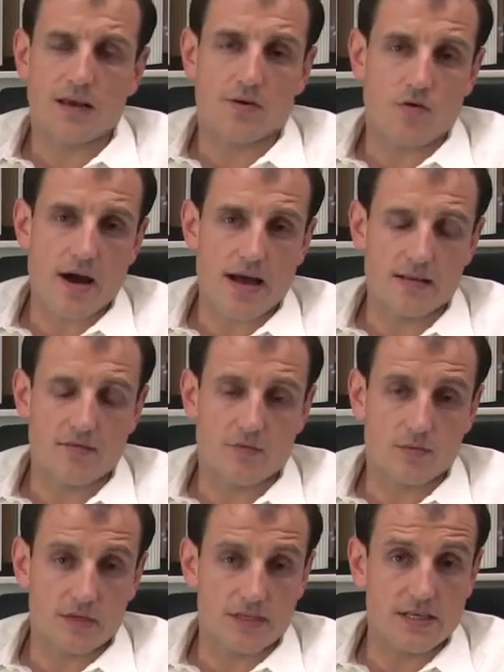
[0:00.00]
grant
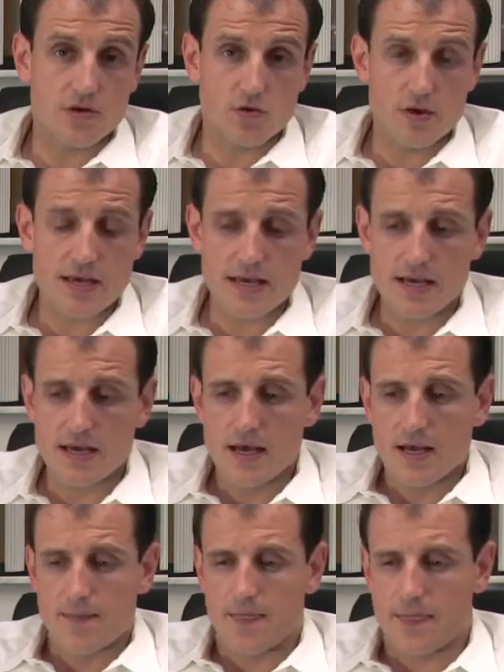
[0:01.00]
from the DOE,
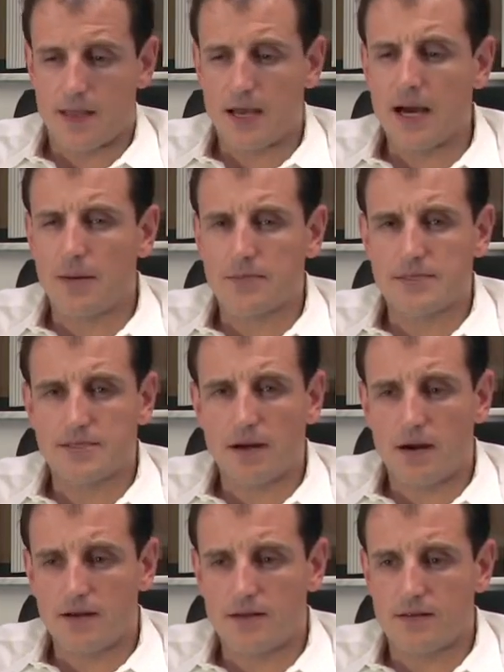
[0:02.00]

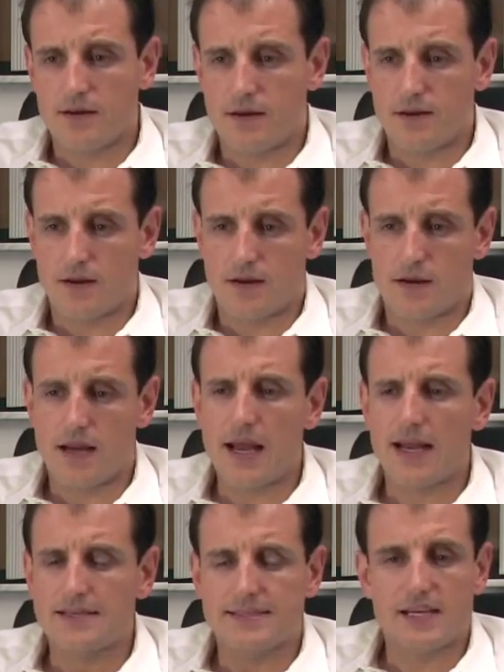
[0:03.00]
started
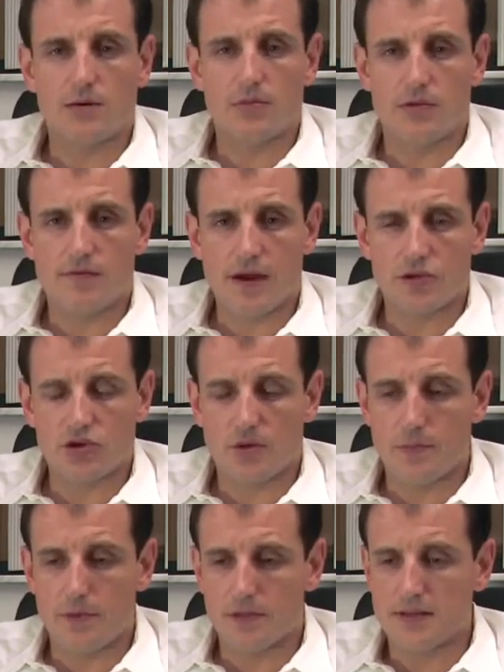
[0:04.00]
a cell
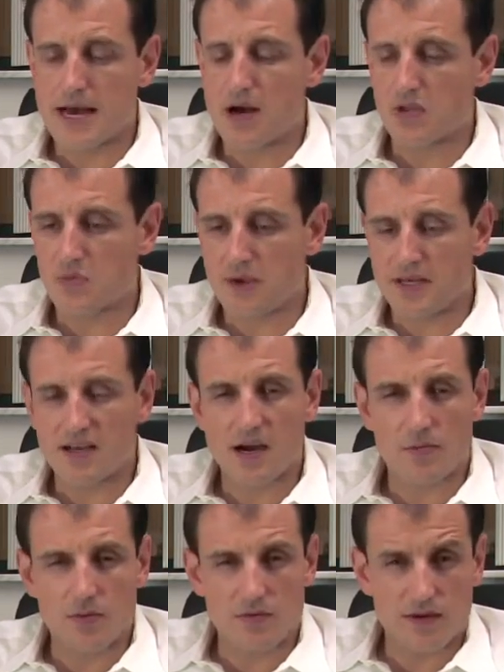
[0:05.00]
manufacturing build out, made a
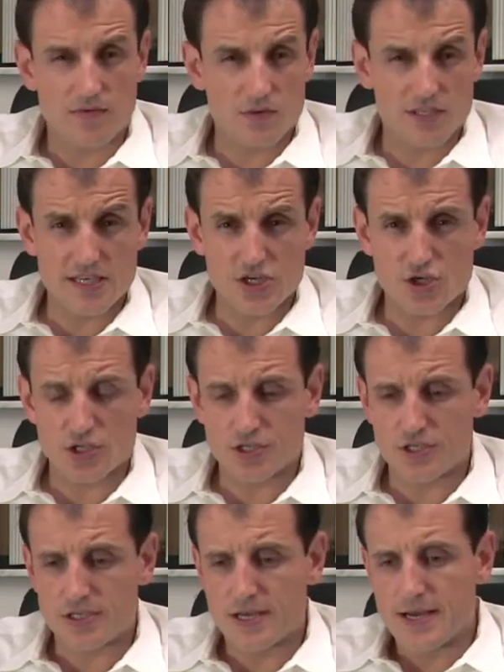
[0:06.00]
couple of
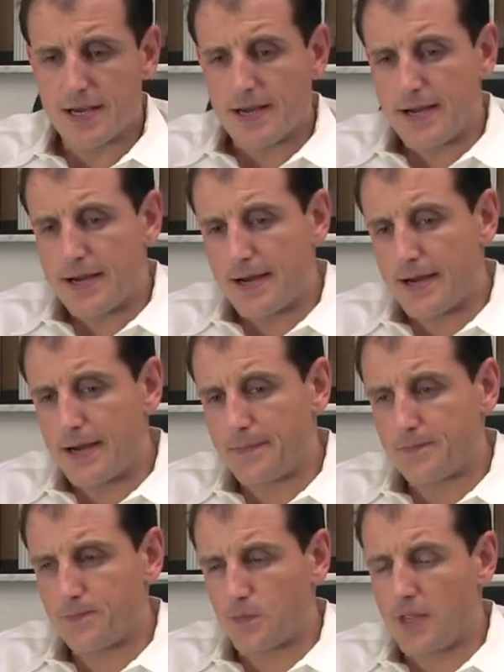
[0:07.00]
acquisitions
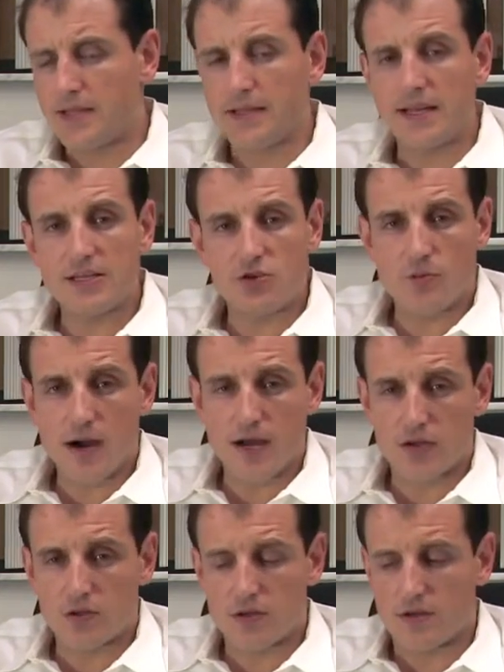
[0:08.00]
in the
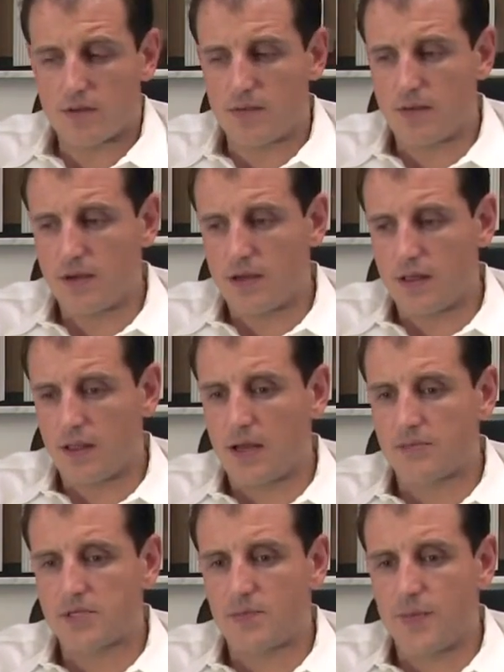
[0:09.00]
lithium-ion
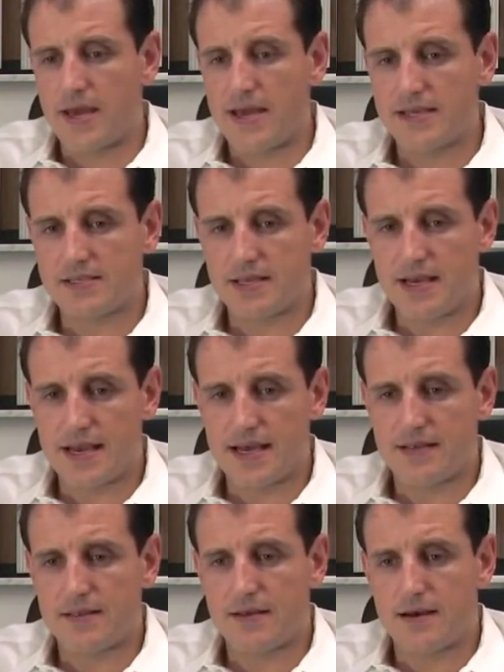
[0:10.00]
space,
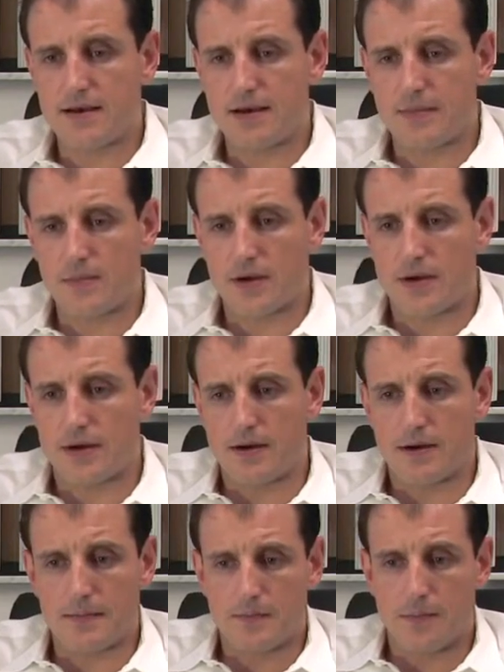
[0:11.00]
and
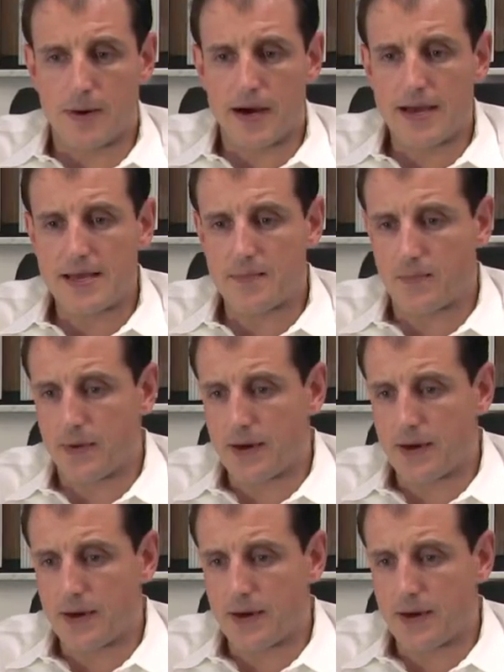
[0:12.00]
by